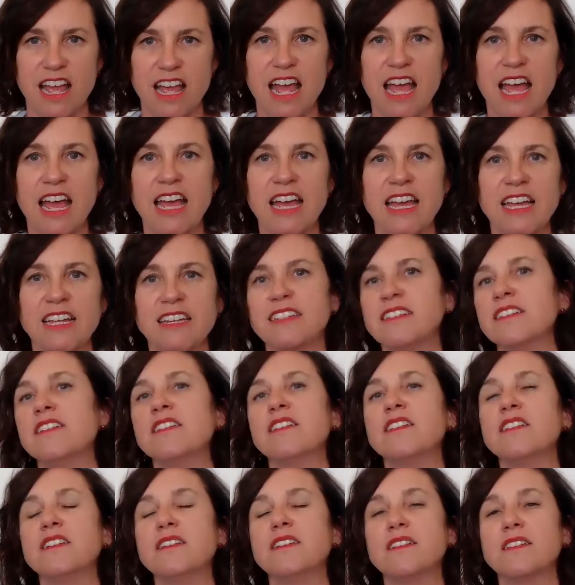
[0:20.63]
and
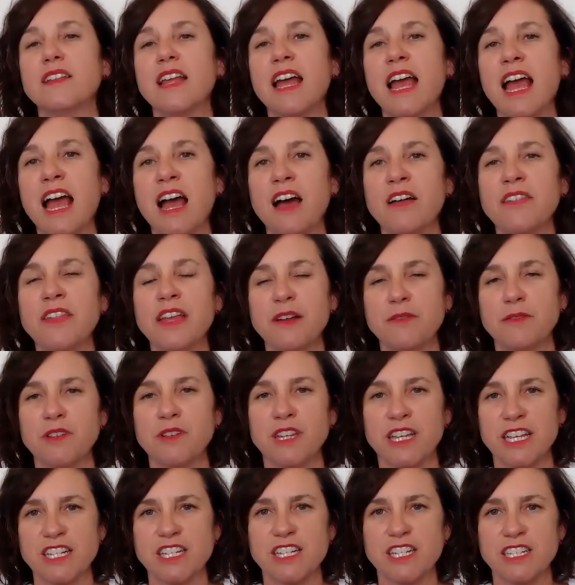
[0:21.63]
how that
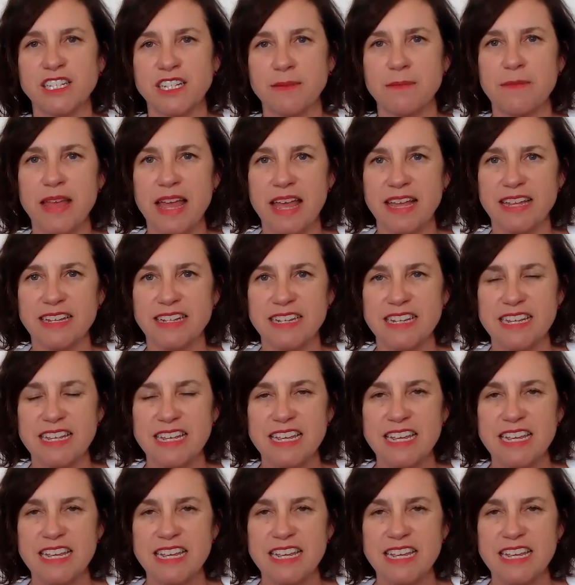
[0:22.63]
relates to men.